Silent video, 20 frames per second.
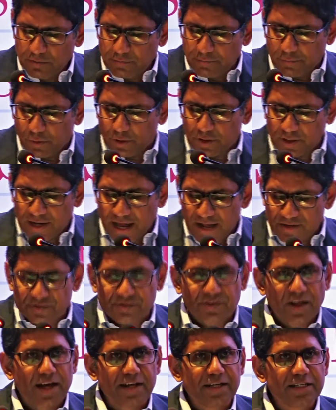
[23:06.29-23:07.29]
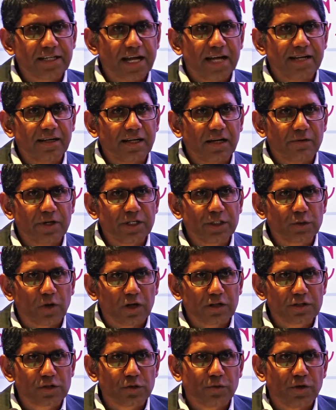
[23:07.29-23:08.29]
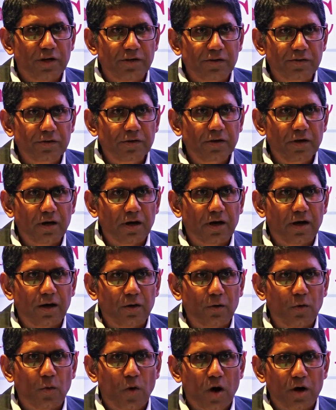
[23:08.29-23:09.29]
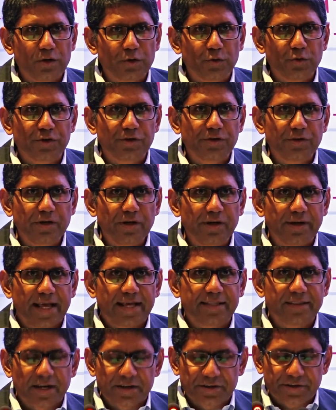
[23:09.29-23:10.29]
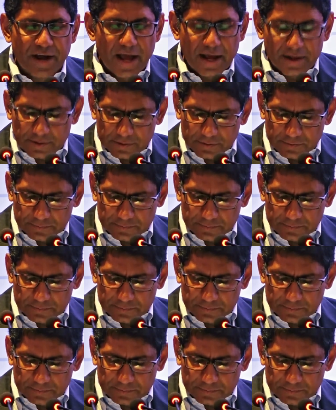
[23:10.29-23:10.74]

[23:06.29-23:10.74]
for class 9, 10, 11, 12 students who want to take that track.